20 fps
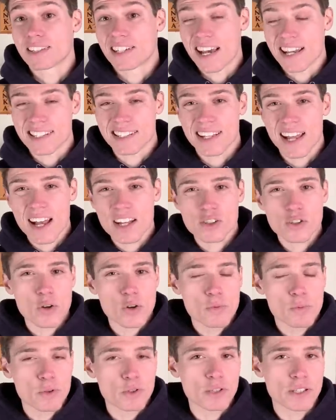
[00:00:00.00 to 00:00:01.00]

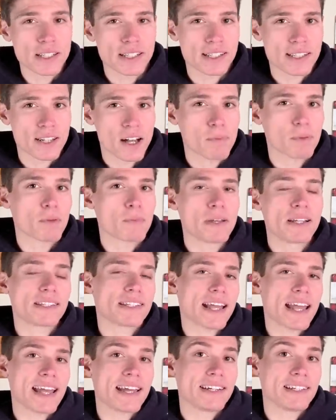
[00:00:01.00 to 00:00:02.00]
testosterone boosting supplements
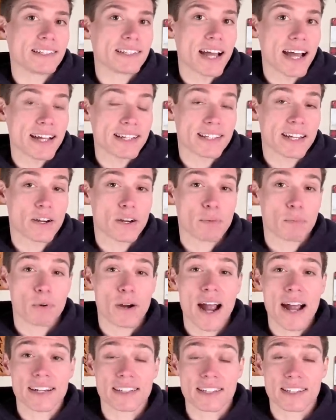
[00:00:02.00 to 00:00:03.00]
and dietary
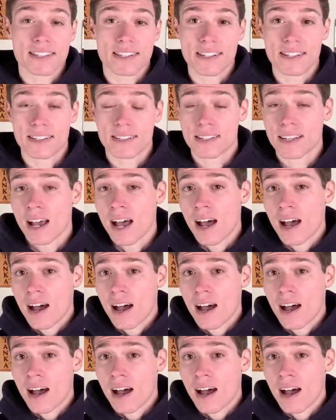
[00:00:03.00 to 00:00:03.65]
practices.